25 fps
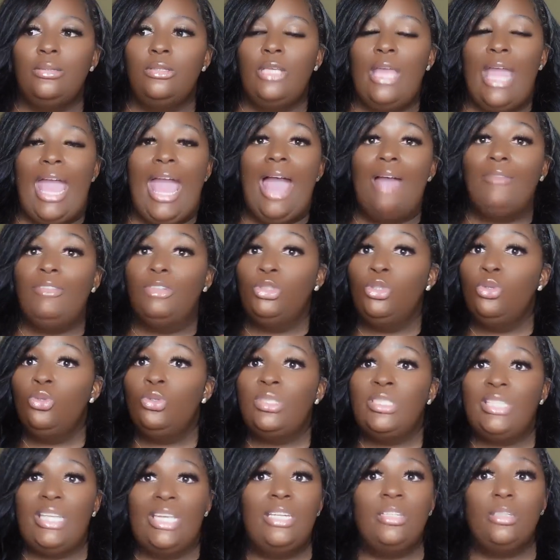have a new
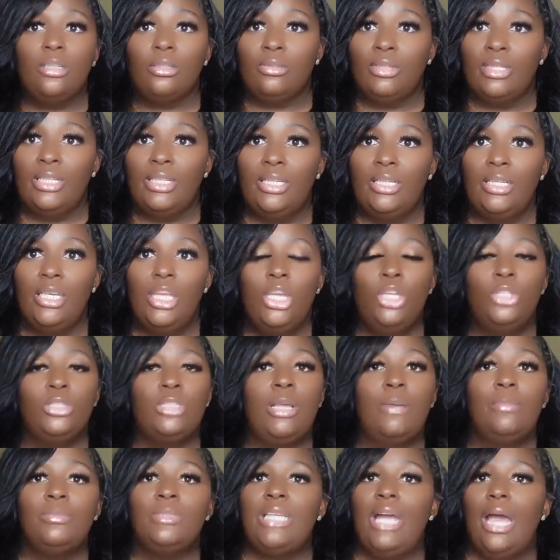scenery.
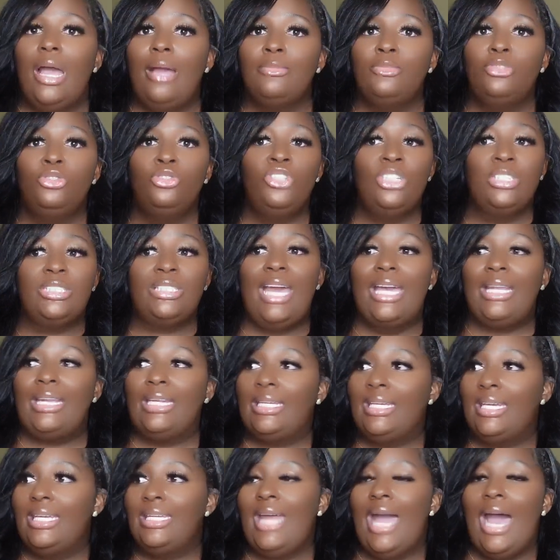Sometimes you just
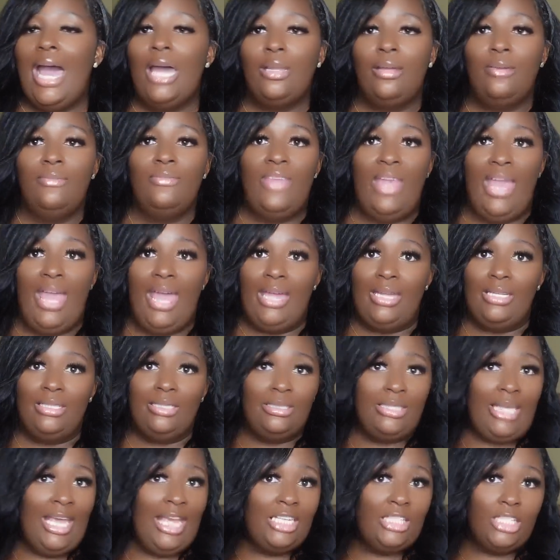gotta get out of
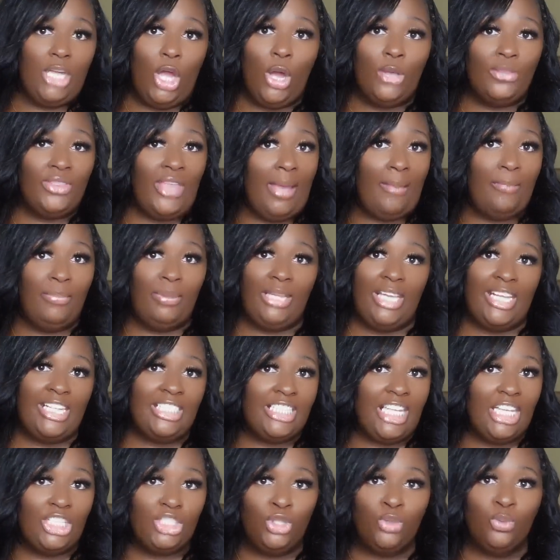that
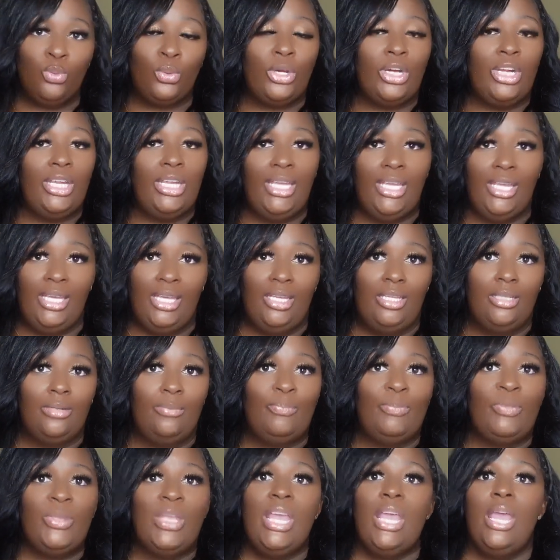place that you were in
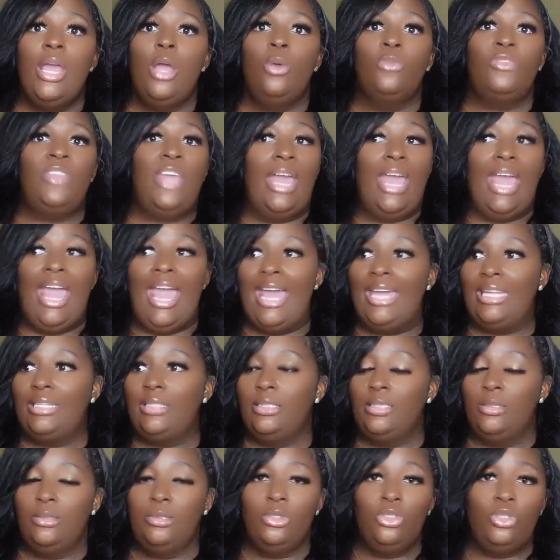that
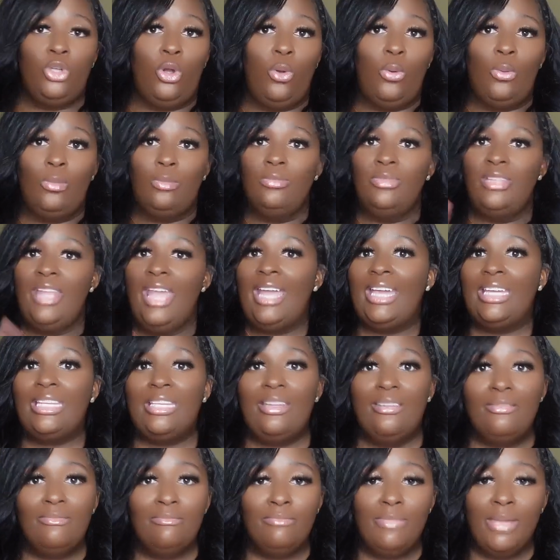had, you know,
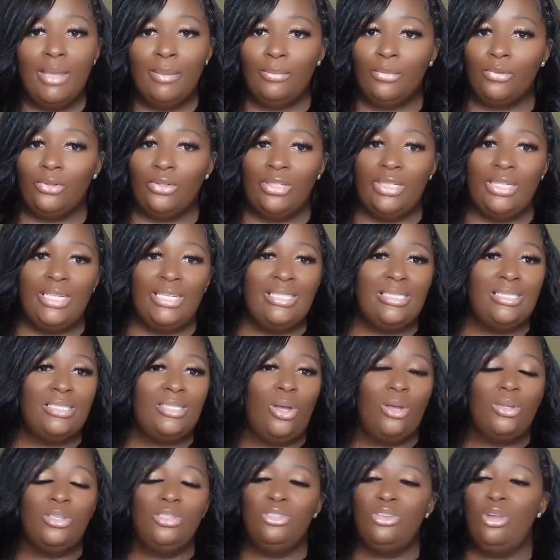negative
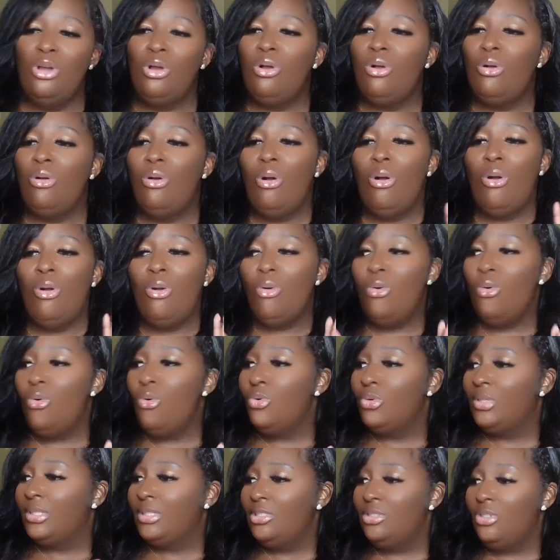memories, you know,
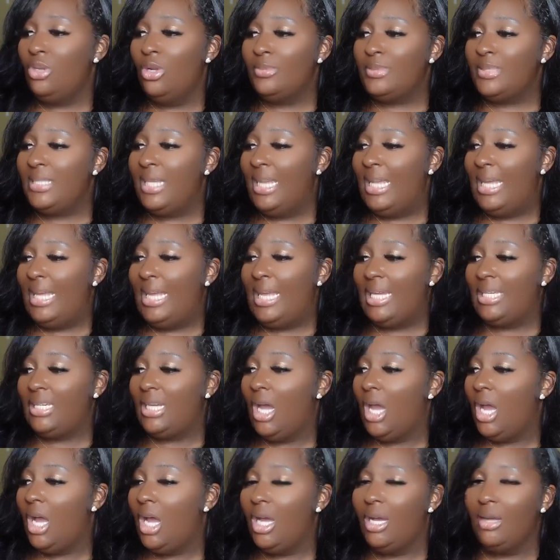old, you know what I'm saying,
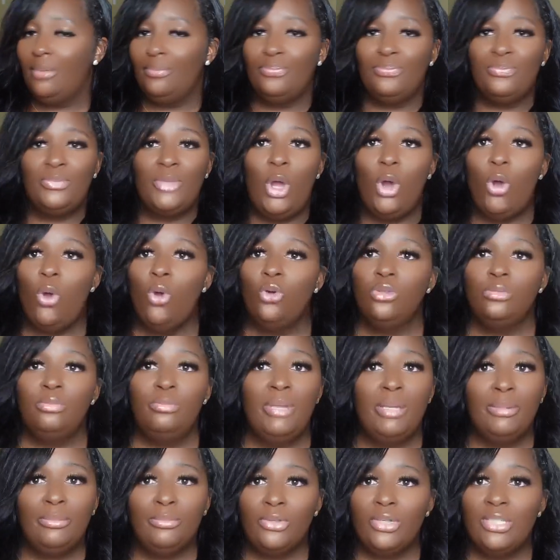old
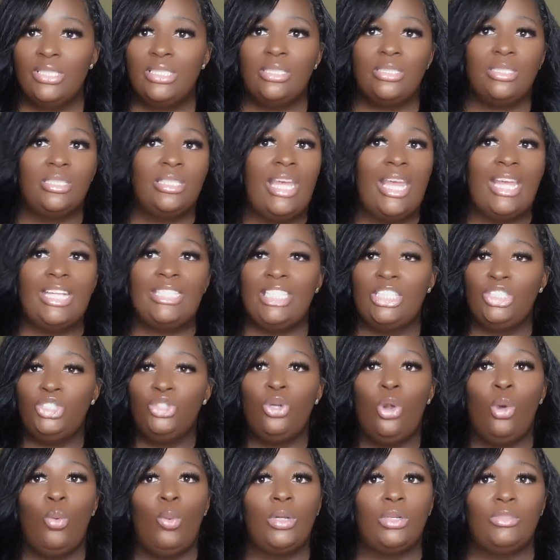memories of things that you
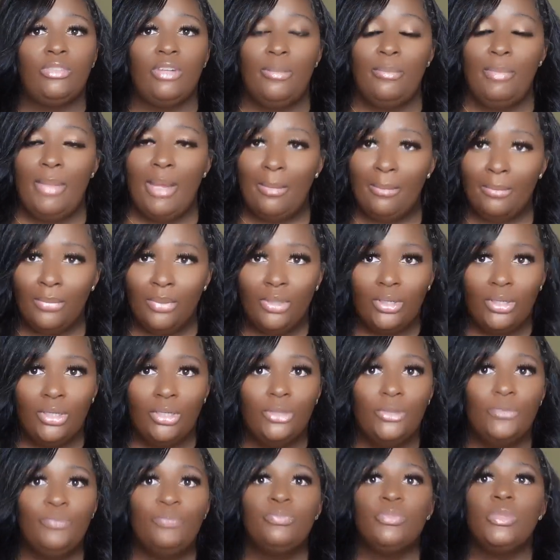don't want to
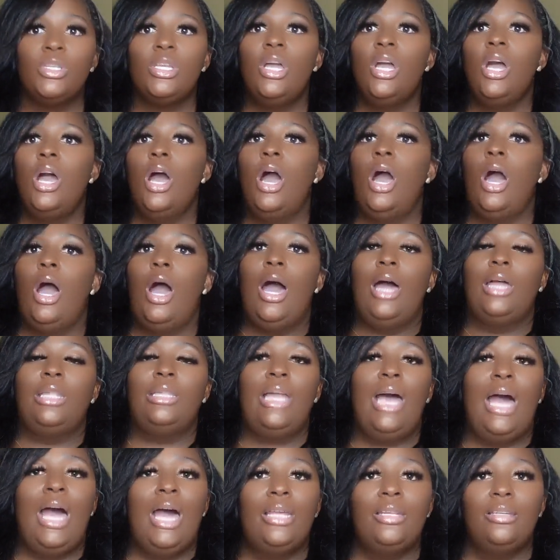remember. A
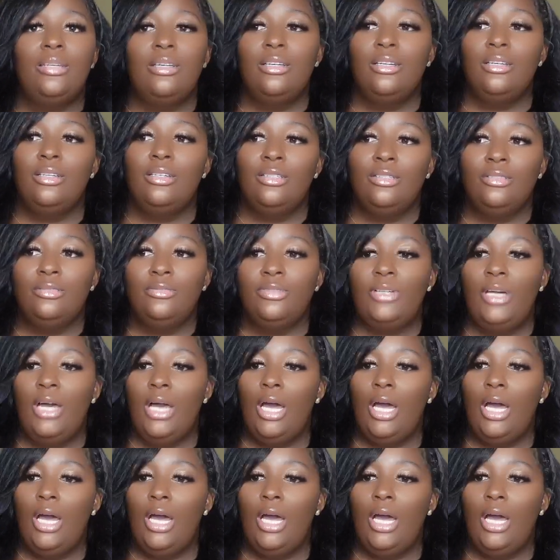lot of